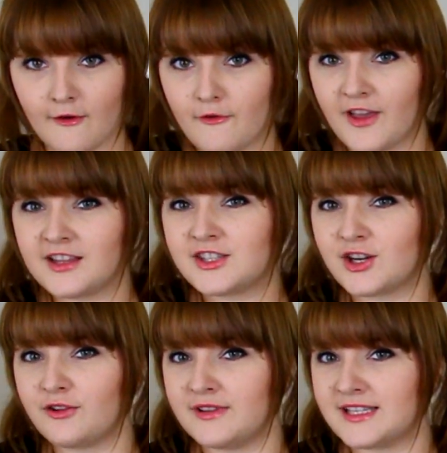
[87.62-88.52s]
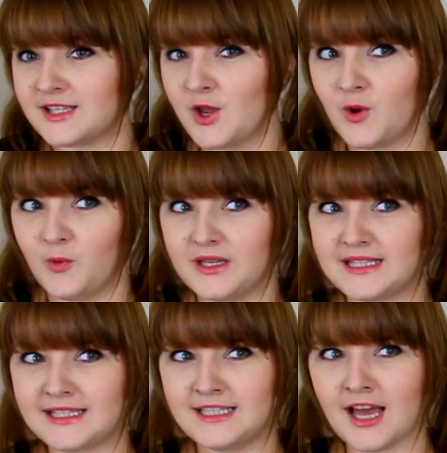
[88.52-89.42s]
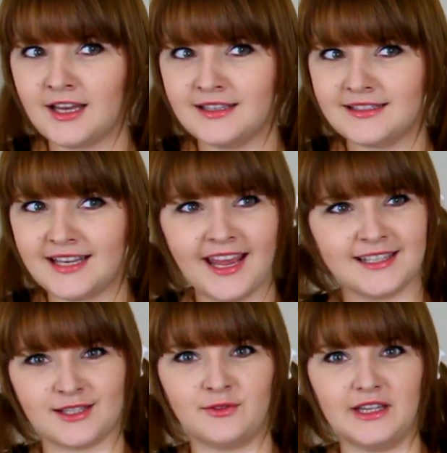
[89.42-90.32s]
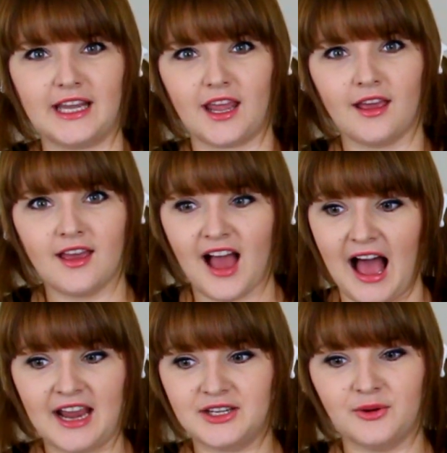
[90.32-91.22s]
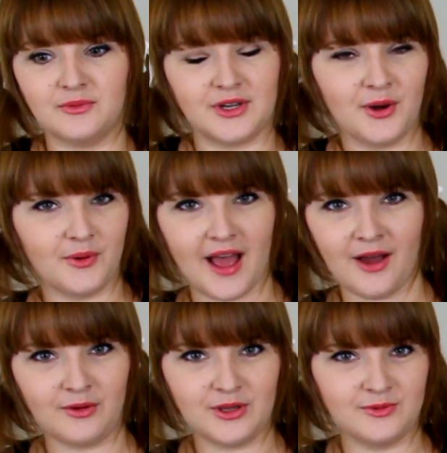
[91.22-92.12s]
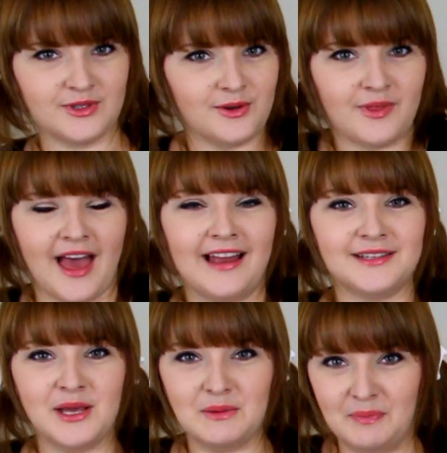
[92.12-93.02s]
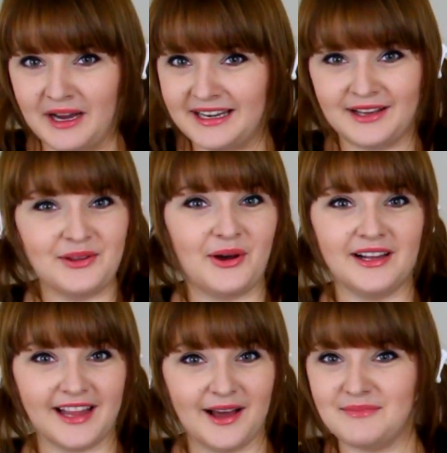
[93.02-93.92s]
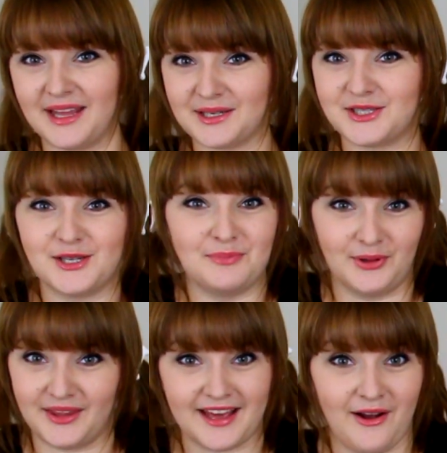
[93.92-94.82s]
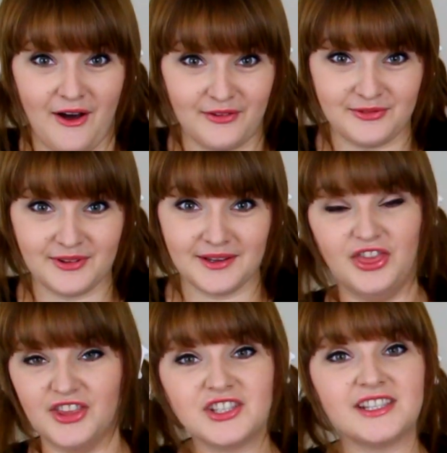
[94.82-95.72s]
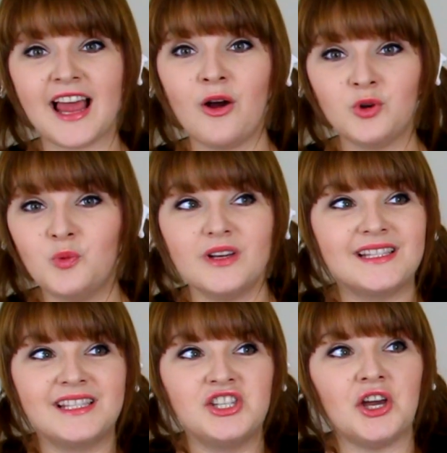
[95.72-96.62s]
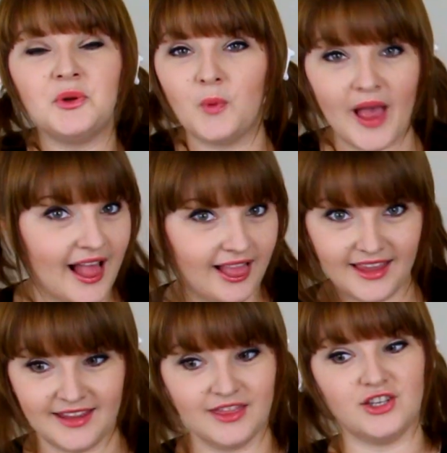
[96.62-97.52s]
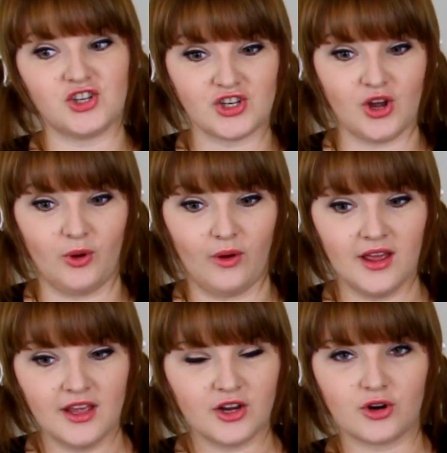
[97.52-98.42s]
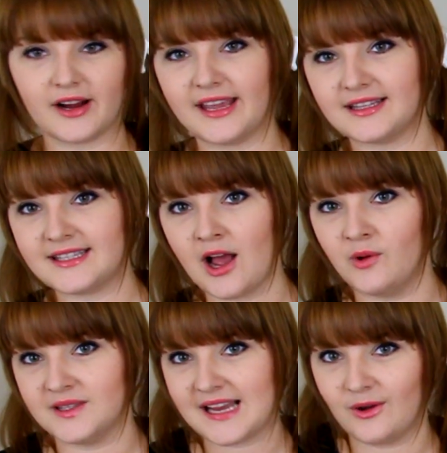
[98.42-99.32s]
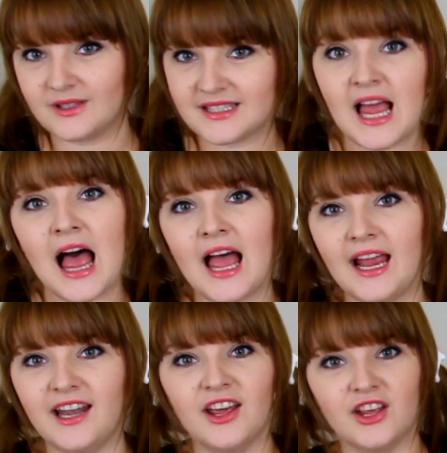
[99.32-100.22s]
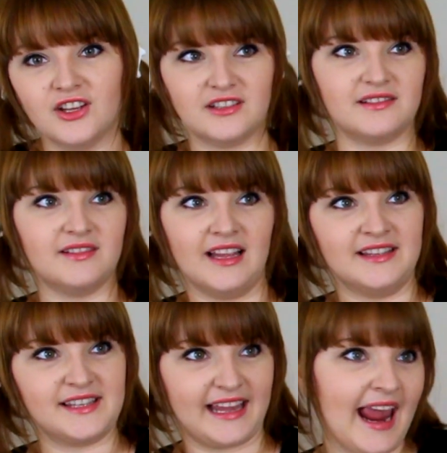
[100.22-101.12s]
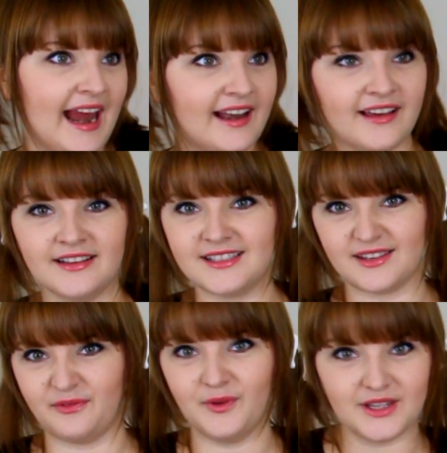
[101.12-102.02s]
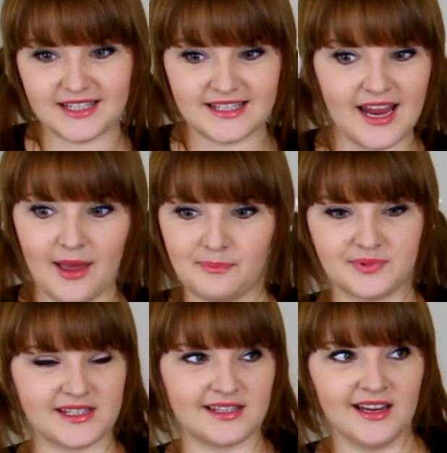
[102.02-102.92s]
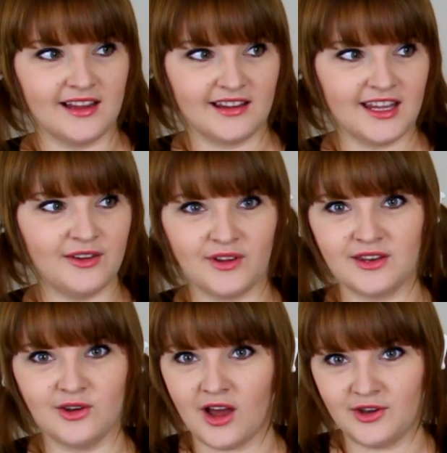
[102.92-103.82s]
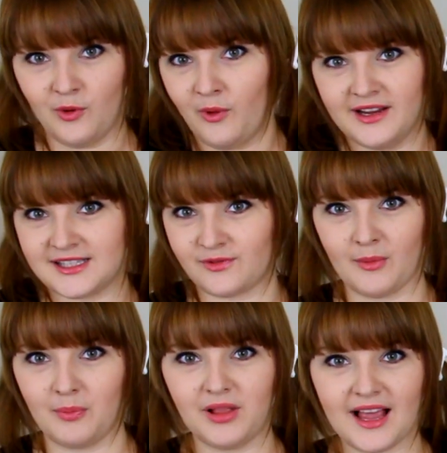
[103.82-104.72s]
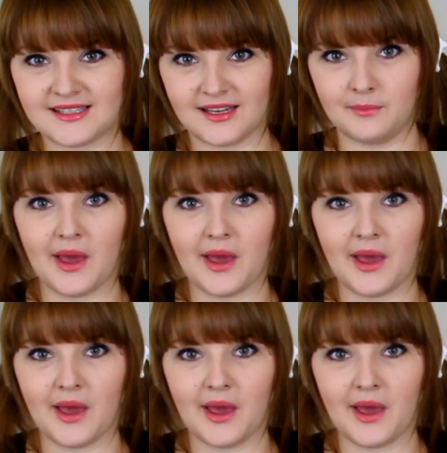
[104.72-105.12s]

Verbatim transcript: Fan service was done tastefully. I don't know how you do that, but Anohana managed to pull that off. The sound was done well in this show. Cricket sounds outside, and cicadas, footsteps, even a noise from a plastic